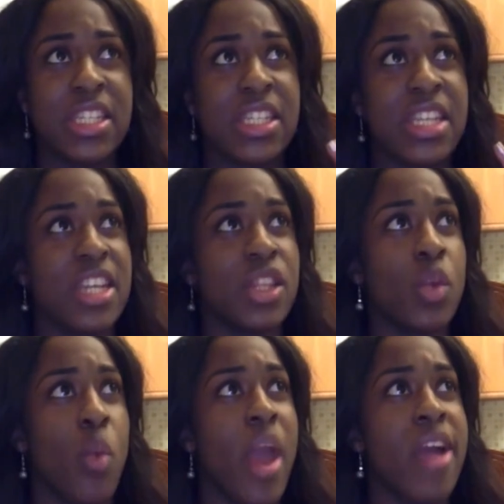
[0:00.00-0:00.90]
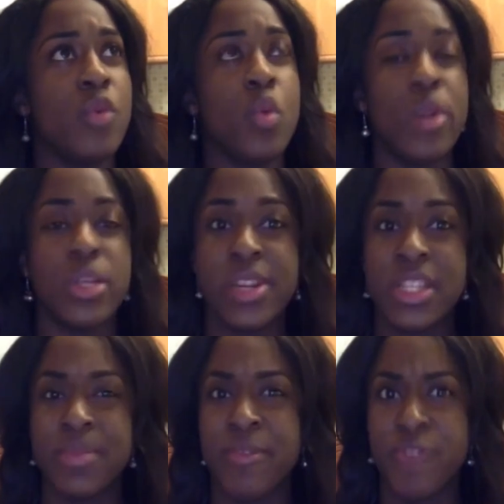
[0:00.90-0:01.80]
did it the way I've always
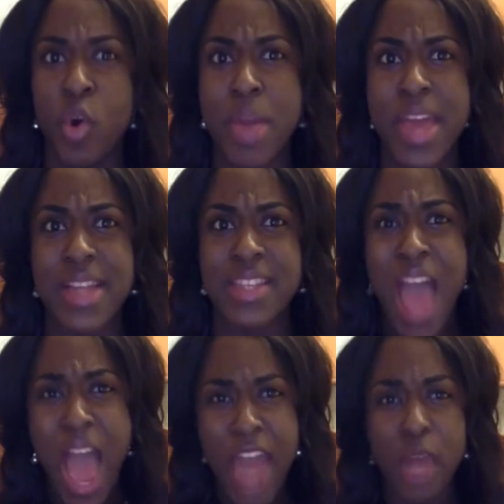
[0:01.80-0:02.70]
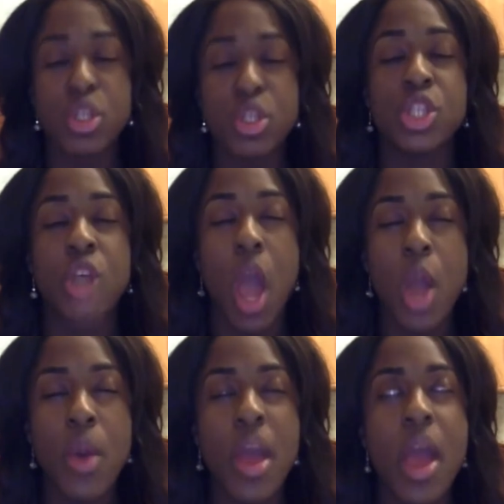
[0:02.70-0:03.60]
wanted to perform it. And I was
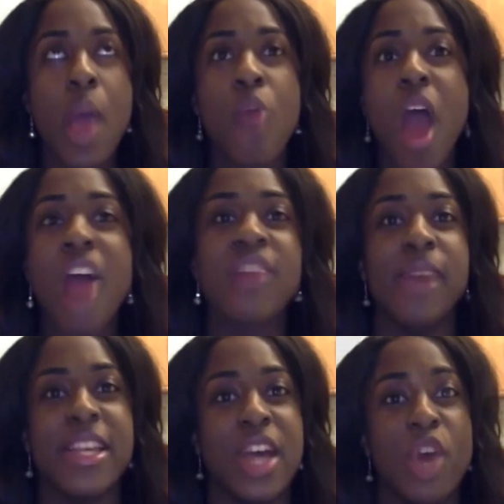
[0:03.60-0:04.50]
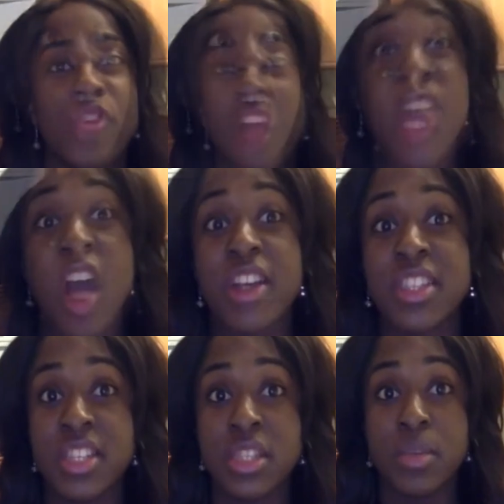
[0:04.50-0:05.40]
so proud of myself. They asked
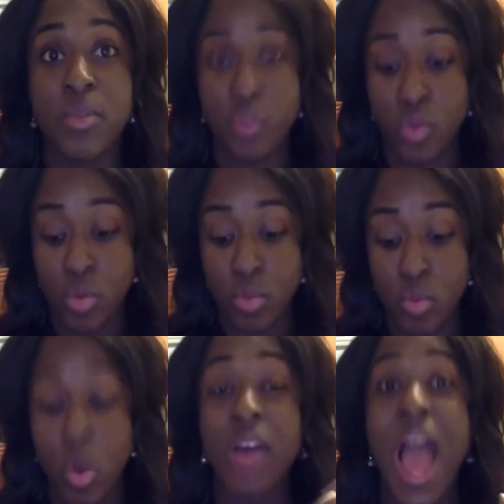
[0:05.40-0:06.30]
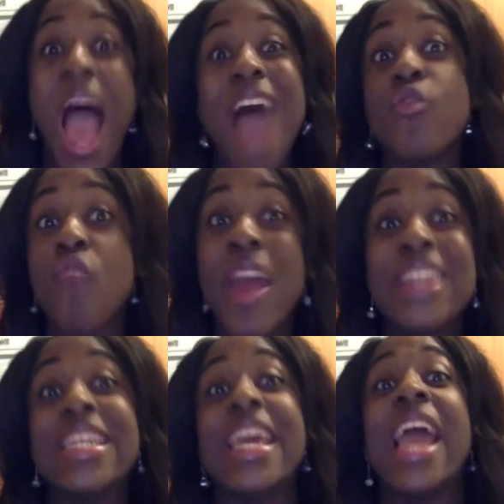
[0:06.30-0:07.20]
us to perform, well, have
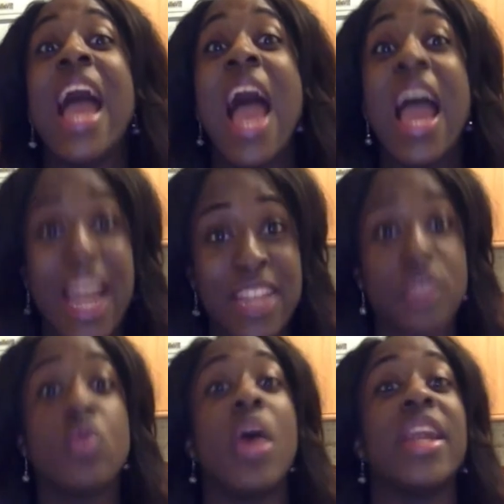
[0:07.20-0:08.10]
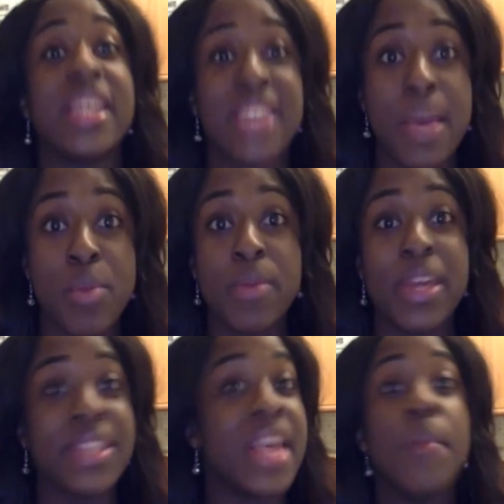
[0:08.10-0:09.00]
ready a classical and a contemporary
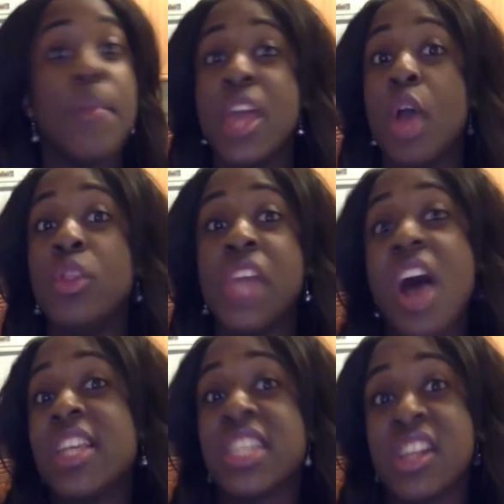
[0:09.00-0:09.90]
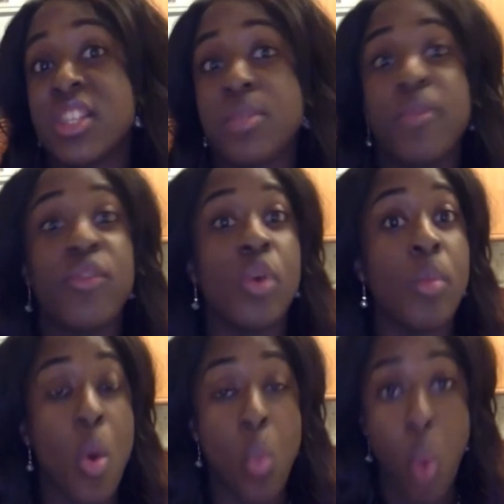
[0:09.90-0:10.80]
piece, but they only asked us to
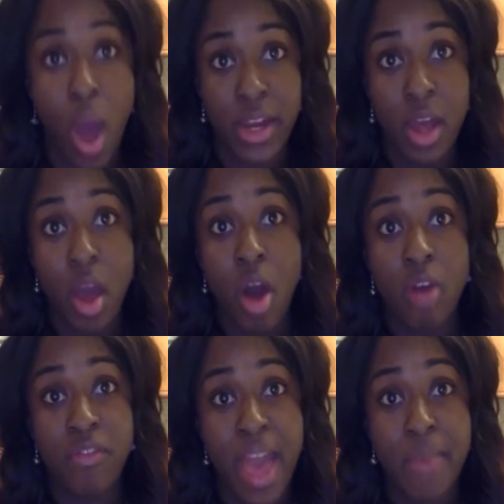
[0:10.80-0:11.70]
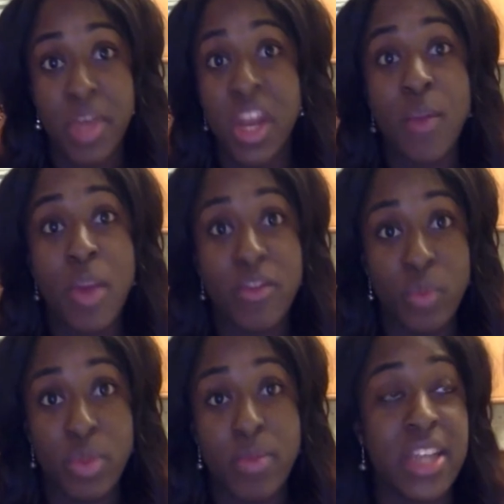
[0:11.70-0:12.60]
perform one of them. And I went
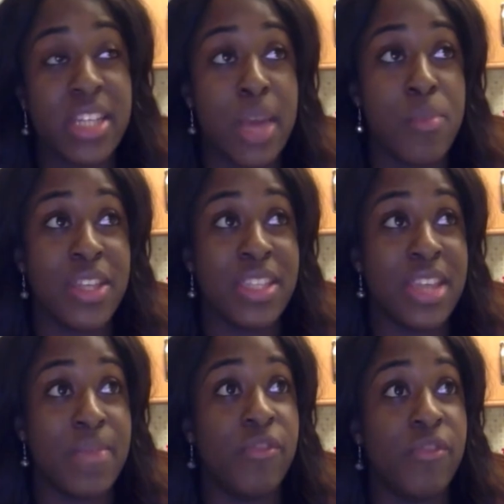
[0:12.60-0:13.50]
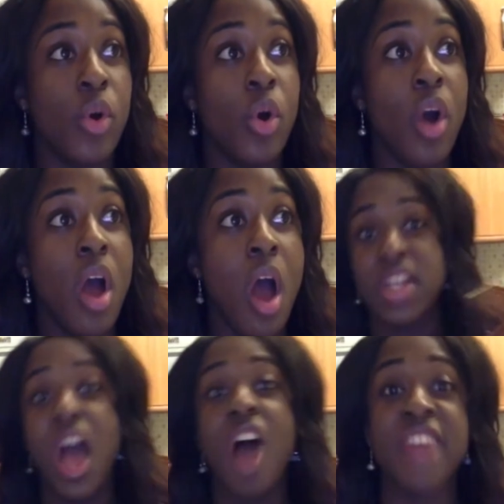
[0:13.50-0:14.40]
with my contemporary, as I said before.
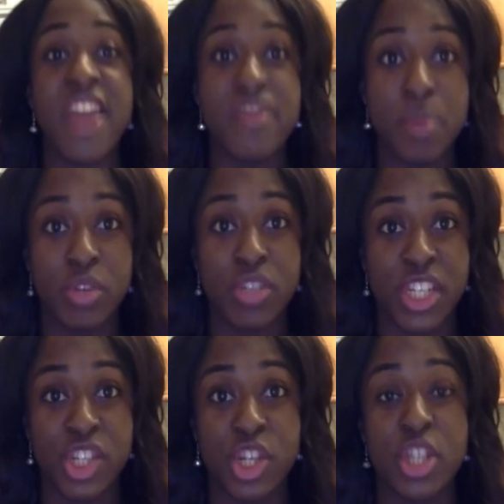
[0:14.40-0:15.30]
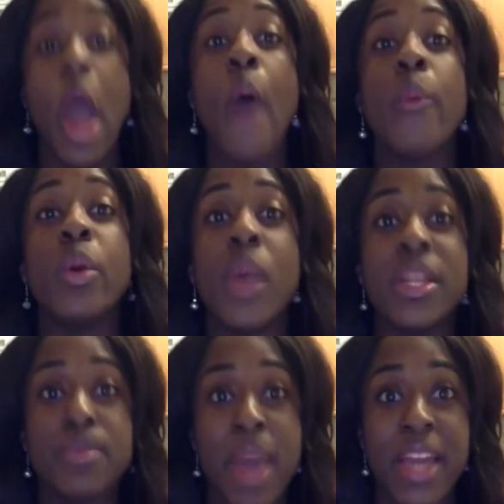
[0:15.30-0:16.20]
After everybody auditioned, we all
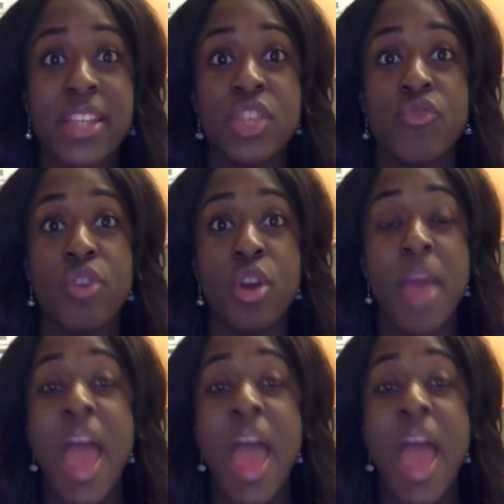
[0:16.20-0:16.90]
went back into the room